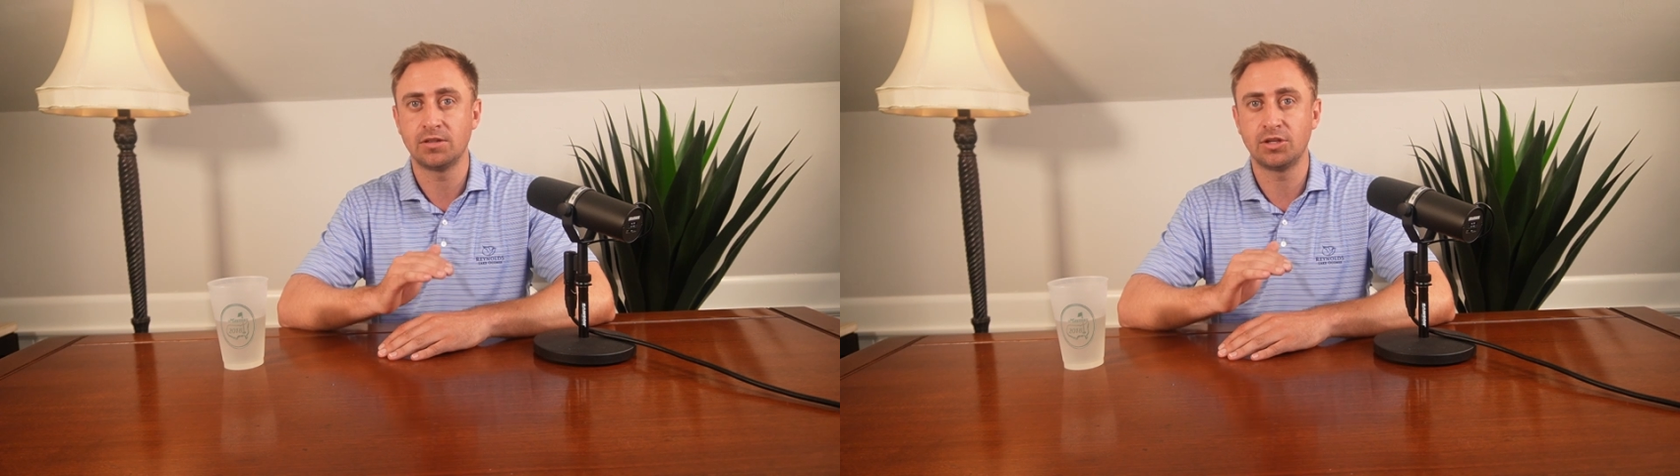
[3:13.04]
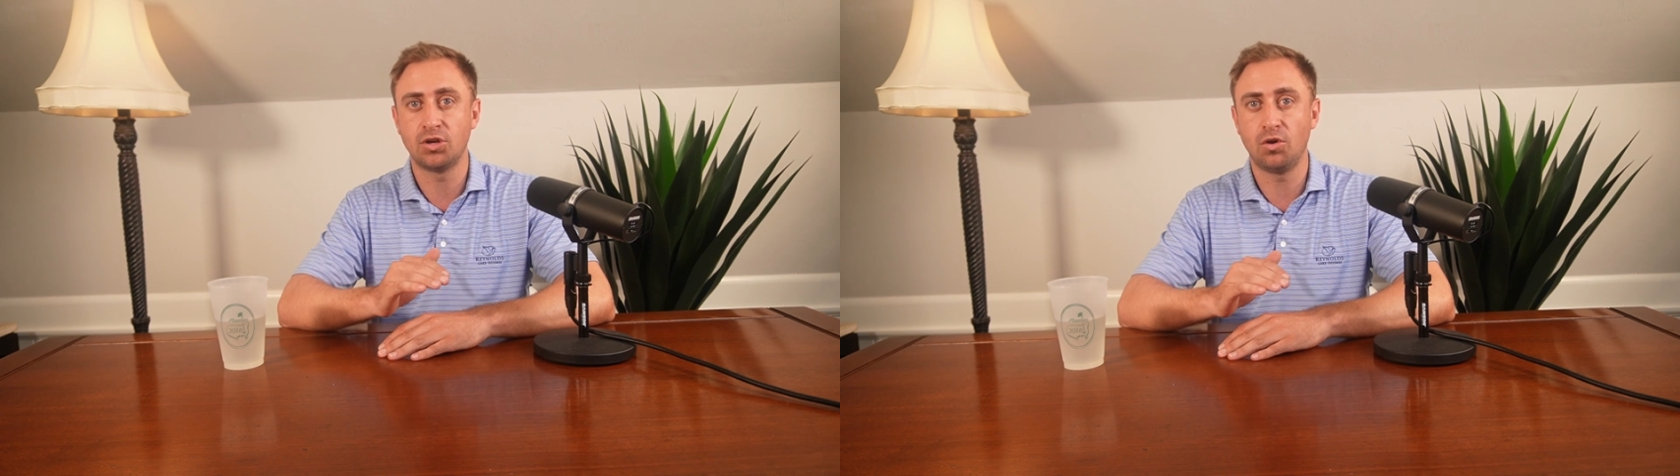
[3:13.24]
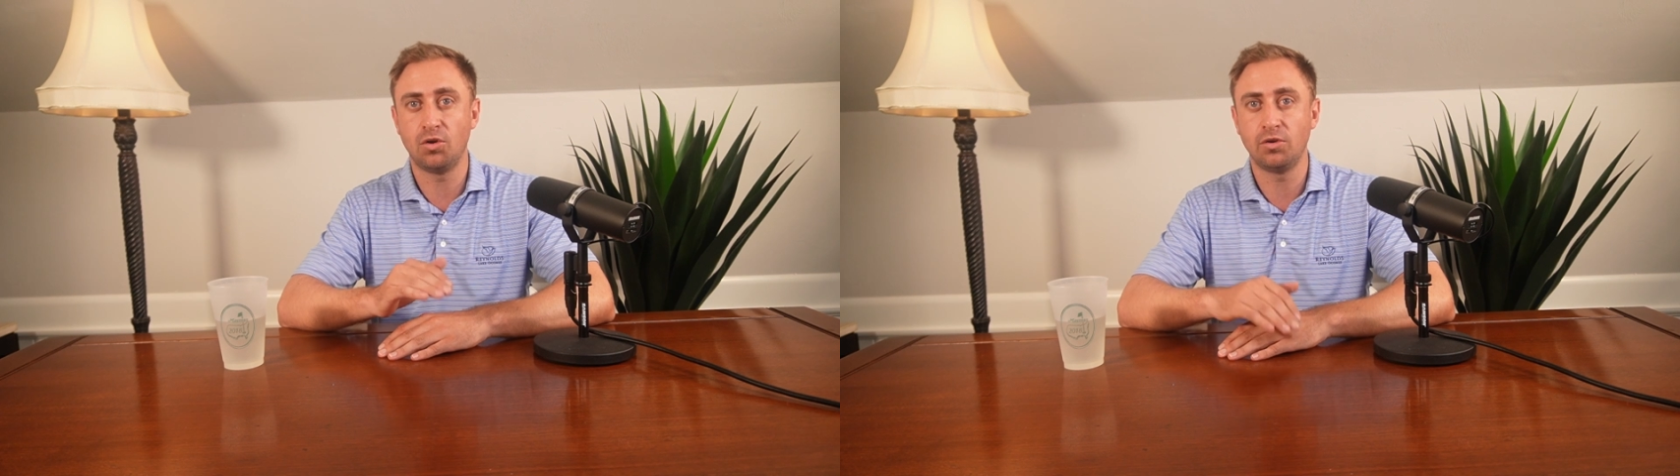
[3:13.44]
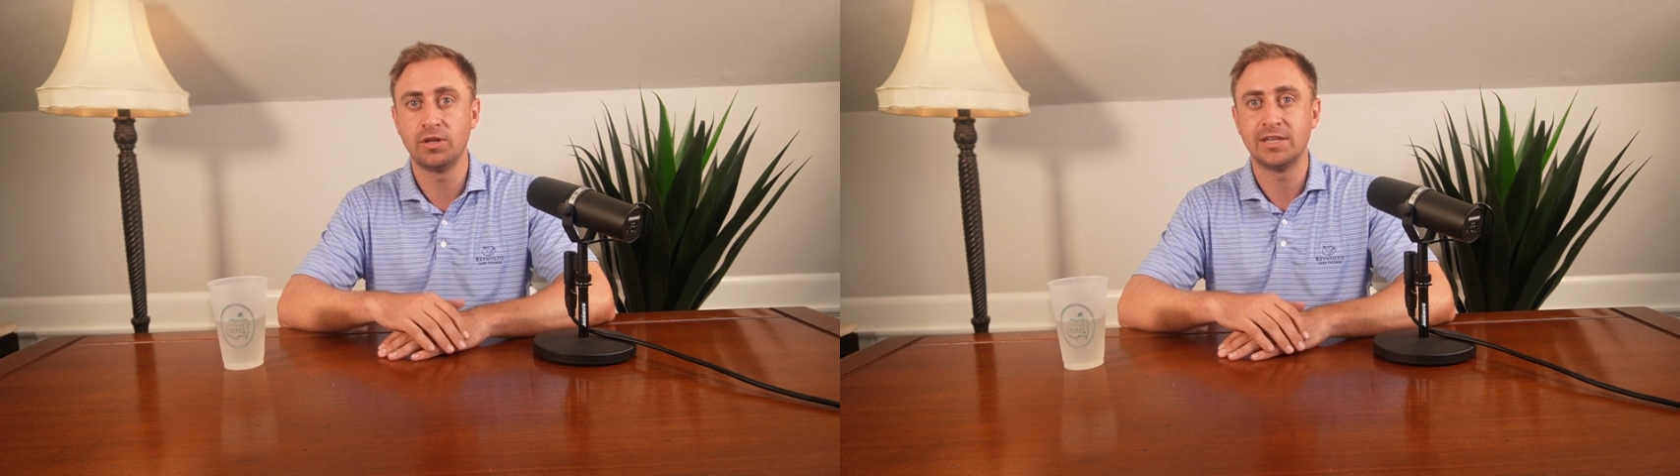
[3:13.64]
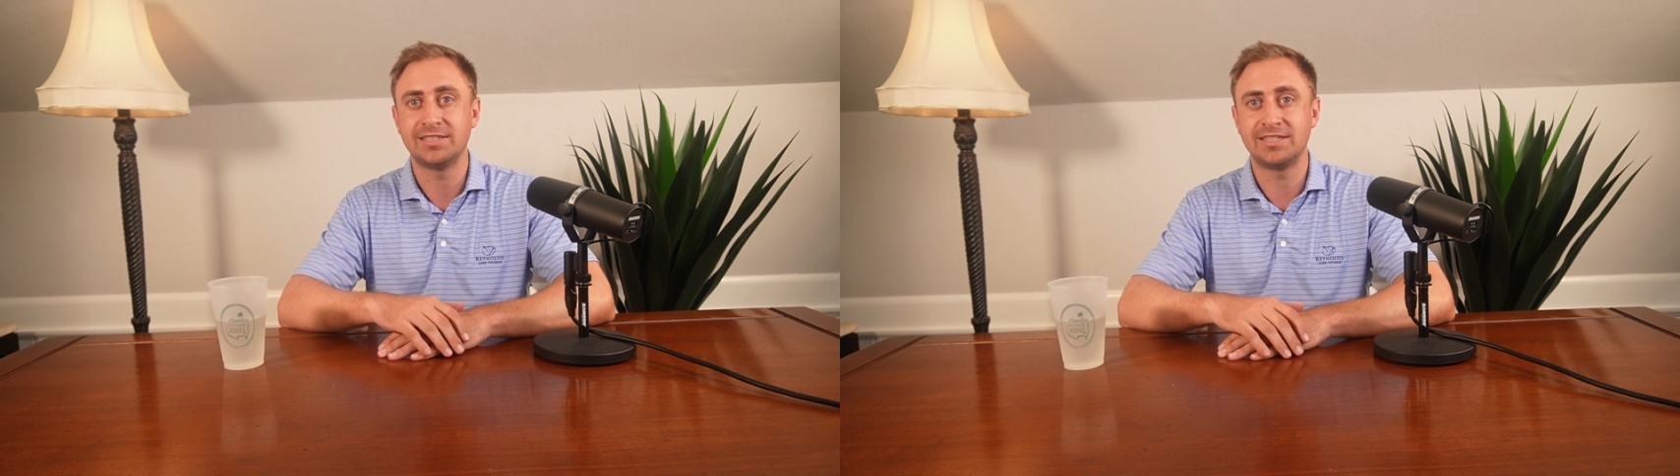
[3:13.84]
The
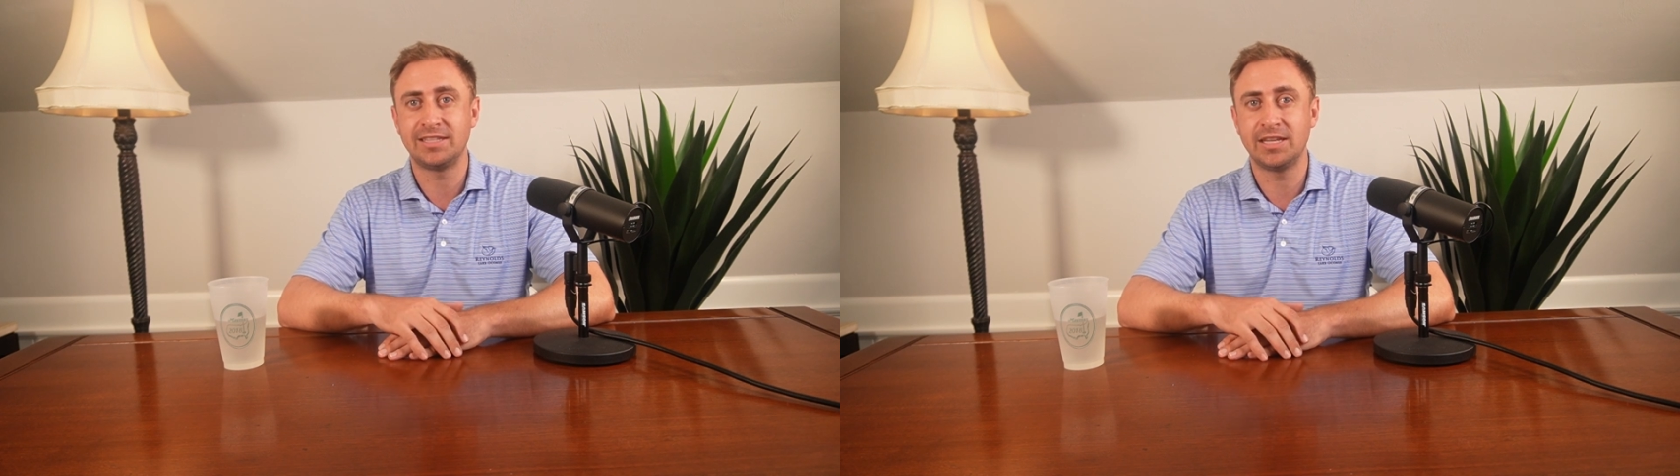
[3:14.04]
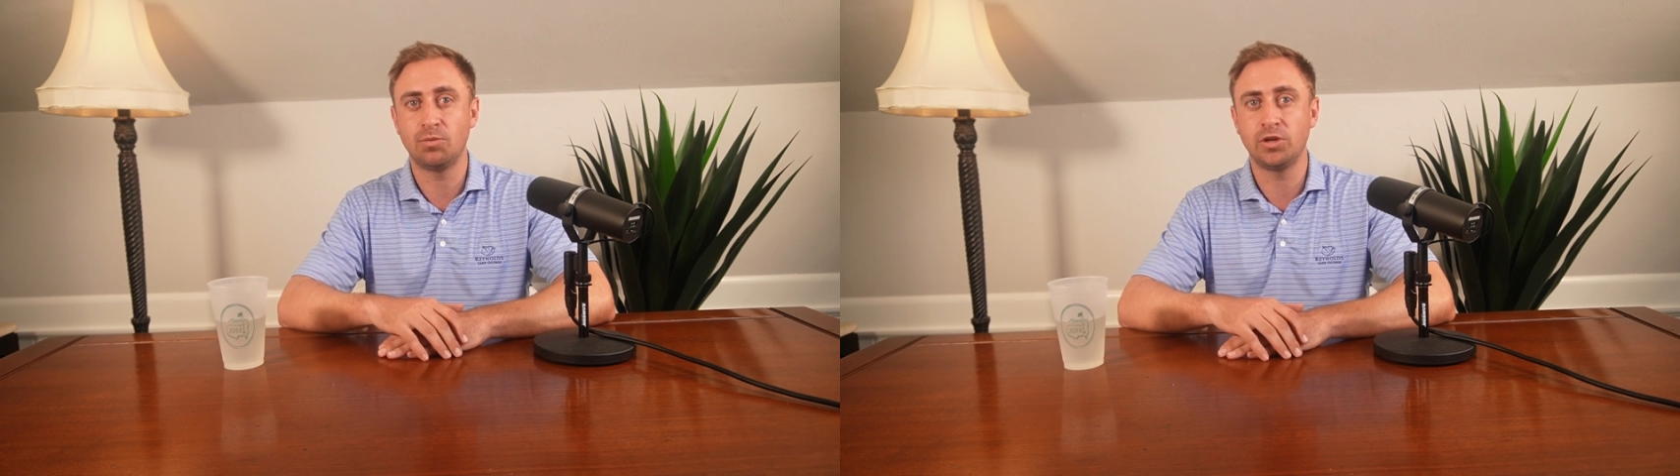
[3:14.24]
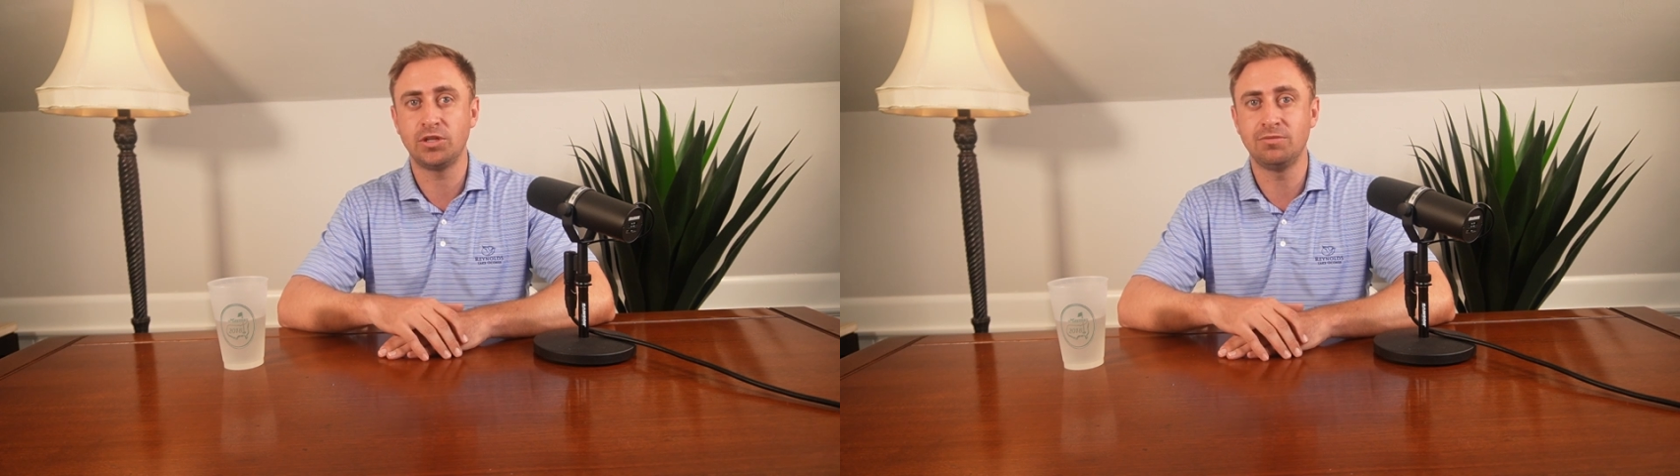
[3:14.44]
goal is to get what